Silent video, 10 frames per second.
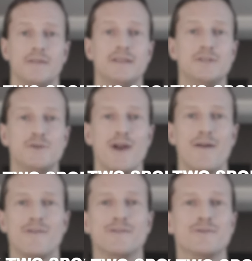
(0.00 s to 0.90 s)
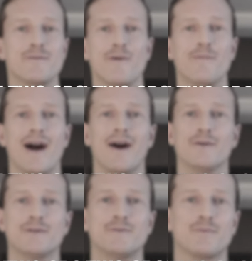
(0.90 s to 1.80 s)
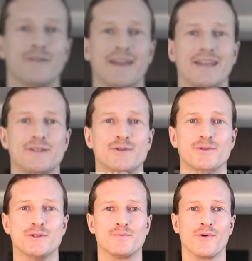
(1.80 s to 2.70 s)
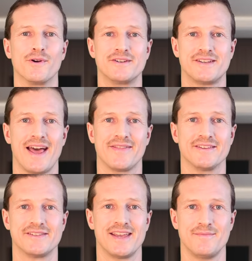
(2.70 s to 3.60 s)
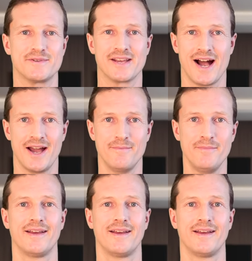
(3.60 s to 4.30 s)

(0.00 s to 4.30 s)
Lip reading: Did you ever dream about playing two sports at the same time?